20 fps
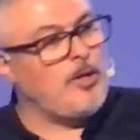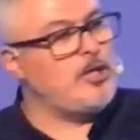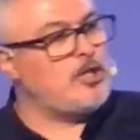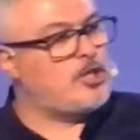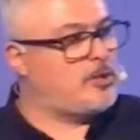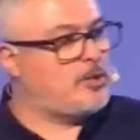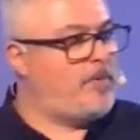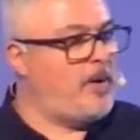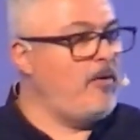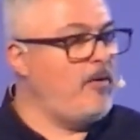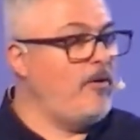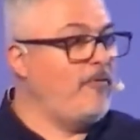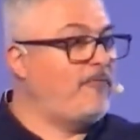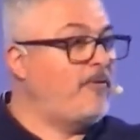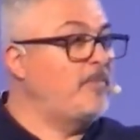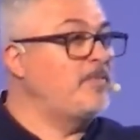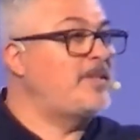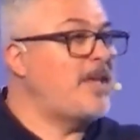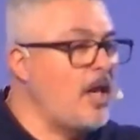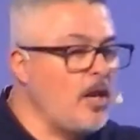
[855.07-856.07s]
Holy
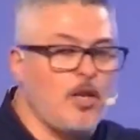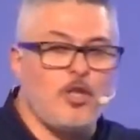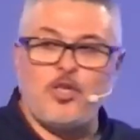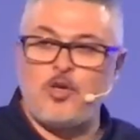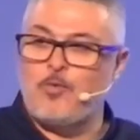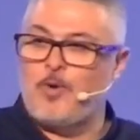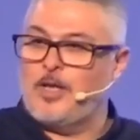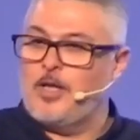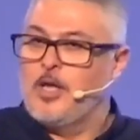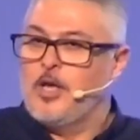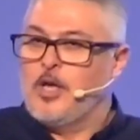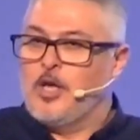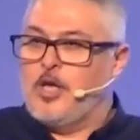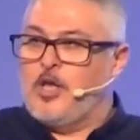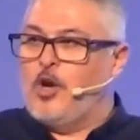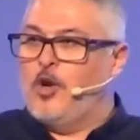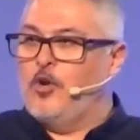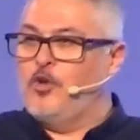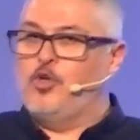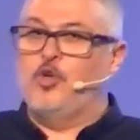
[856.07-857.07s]
Spirit from telling you what,
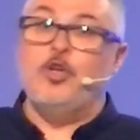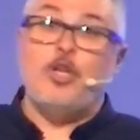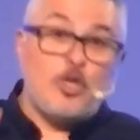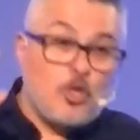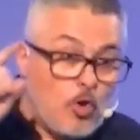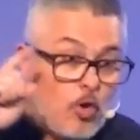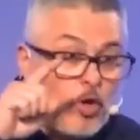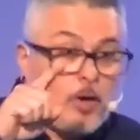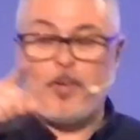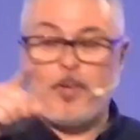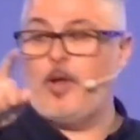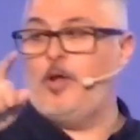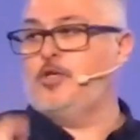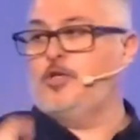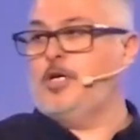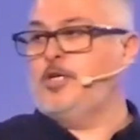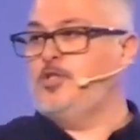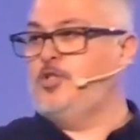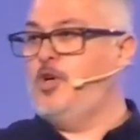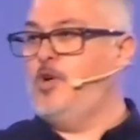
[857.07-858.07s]
you need to go and
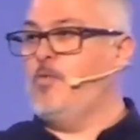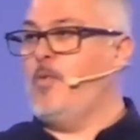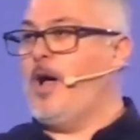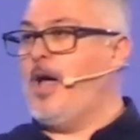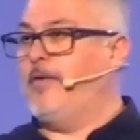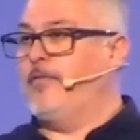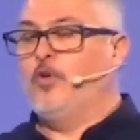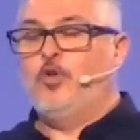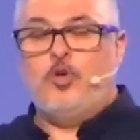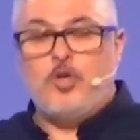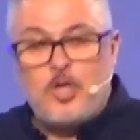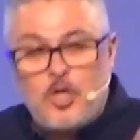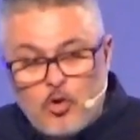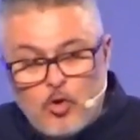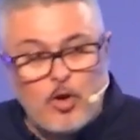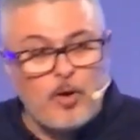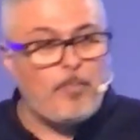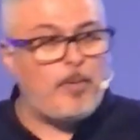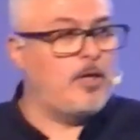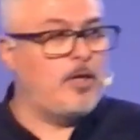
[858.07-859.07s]
apologize to your wife. You
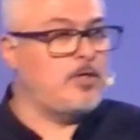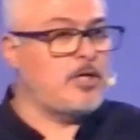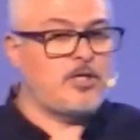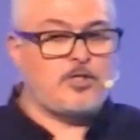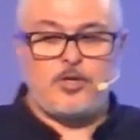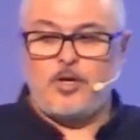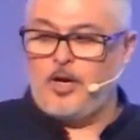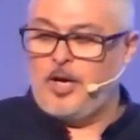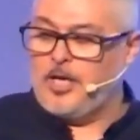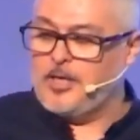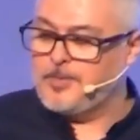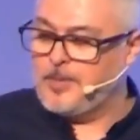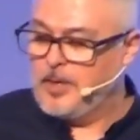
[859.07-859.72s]
need to go and apologize to your